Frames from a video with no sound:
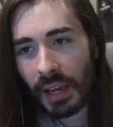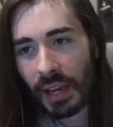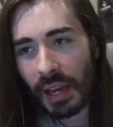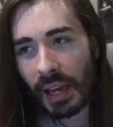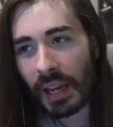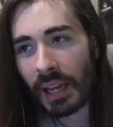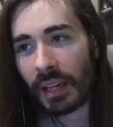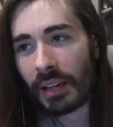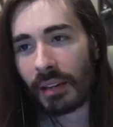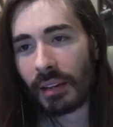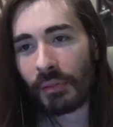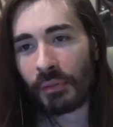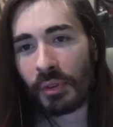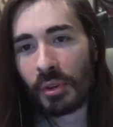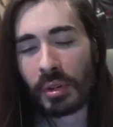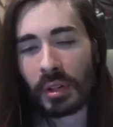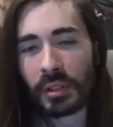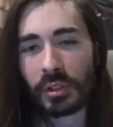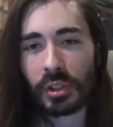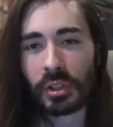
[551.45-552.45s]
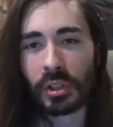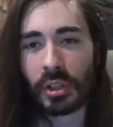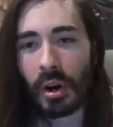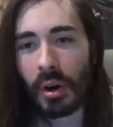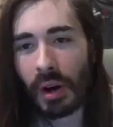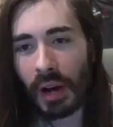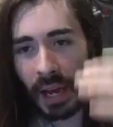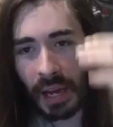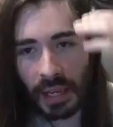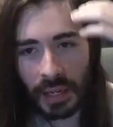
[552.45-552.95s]
And if you can just
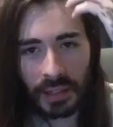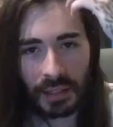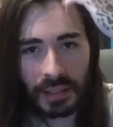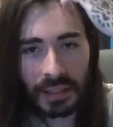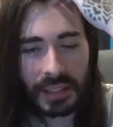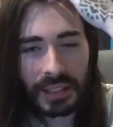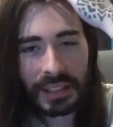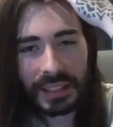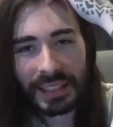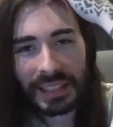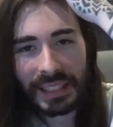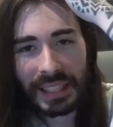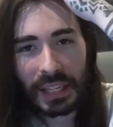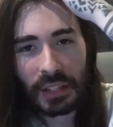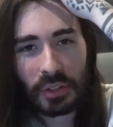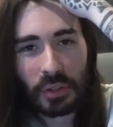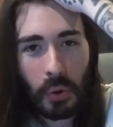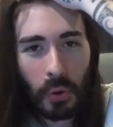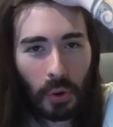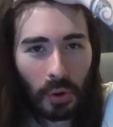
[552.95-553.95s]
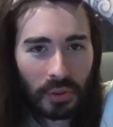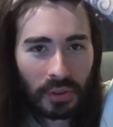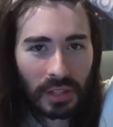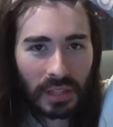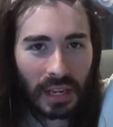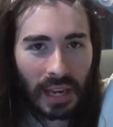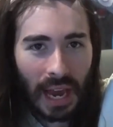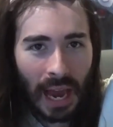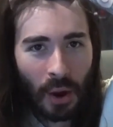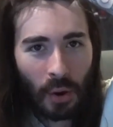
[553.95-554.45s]
go ahead and ignore
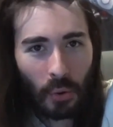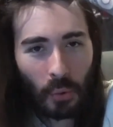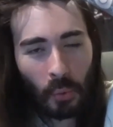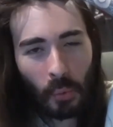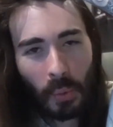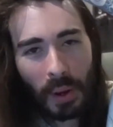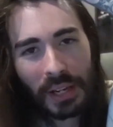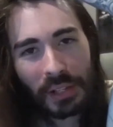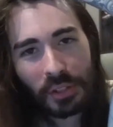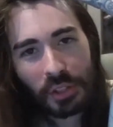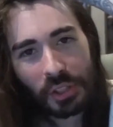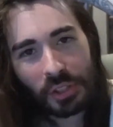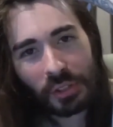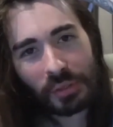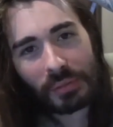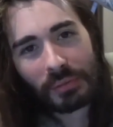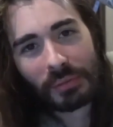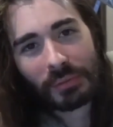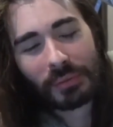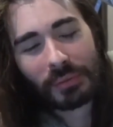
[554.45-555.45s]
the outrageous,